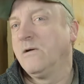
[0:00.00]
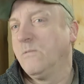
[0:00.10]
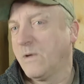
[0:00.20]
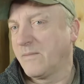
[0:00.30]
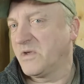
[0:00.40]

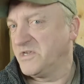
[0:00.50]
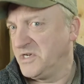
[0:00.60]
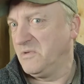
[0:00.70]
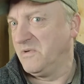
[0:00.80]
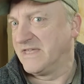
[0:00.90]
what I'm going to
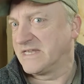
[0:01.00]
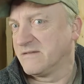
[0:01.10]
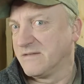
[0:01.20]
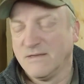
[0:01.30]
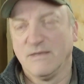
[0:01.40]
do with it.
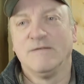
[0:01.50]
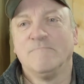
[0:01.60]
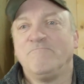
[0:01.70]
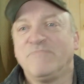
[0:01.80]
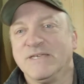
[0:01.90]

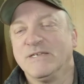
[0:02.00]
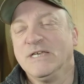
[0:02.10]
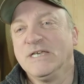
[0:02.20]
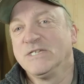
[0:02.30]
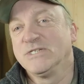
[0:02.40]

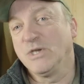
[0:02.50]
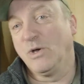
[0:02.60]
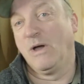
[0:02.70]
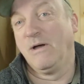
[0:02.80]
So